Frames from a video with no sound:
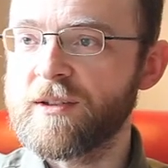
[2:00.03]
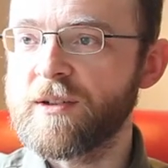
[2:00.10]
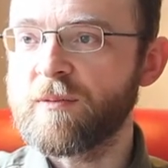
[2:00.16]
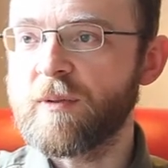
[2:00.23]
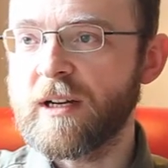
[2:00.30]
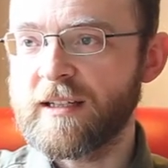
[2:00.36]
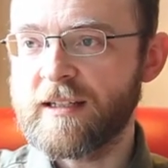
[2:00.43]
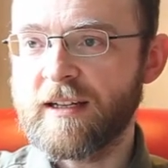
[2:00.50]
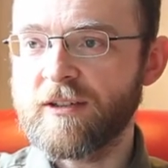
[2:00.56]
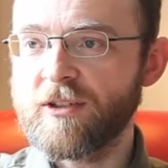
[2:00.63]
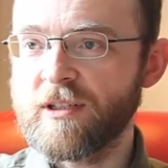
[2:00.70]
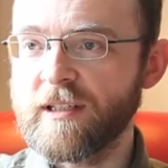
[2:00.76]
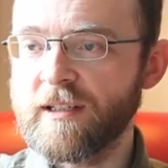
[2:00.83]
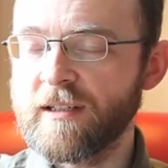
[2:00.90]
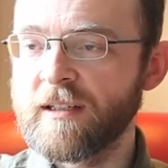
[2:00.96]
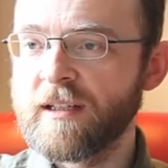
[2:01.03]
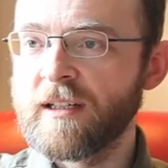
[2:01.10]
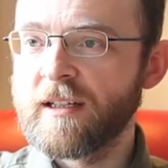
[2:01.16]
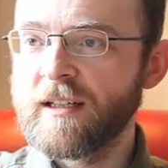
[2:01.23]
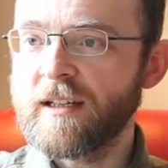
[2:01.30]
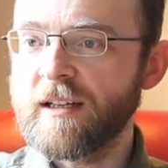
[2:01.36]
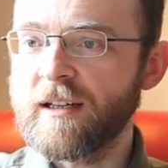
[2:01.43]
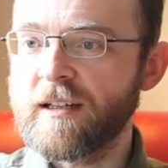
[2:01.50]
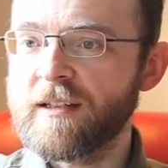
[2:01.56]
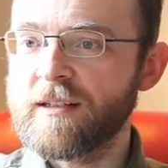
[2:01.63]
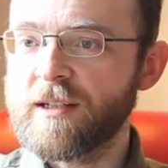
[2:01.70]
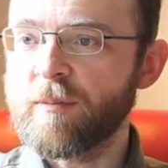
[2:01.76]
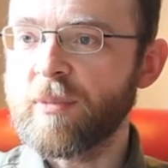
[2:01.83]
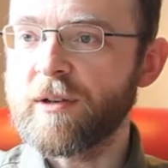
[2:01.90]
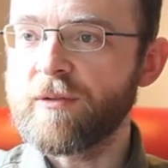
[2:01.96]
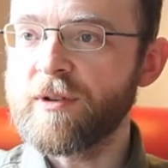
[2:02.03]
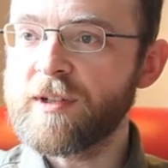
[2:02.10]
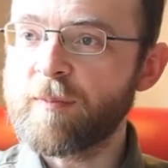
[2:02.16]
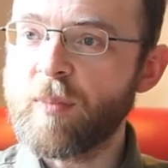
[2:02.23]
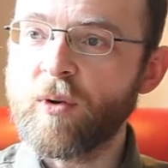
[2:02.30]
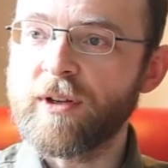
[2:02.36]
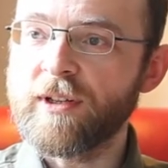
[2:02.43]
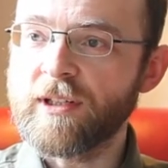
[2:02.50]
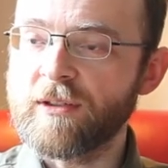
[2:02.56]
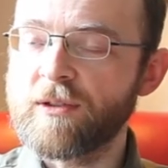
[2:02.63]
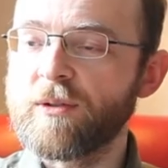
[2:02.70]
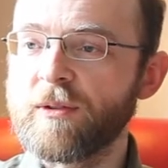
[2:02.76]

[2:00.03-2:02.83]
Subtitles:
as well as actually simply responding to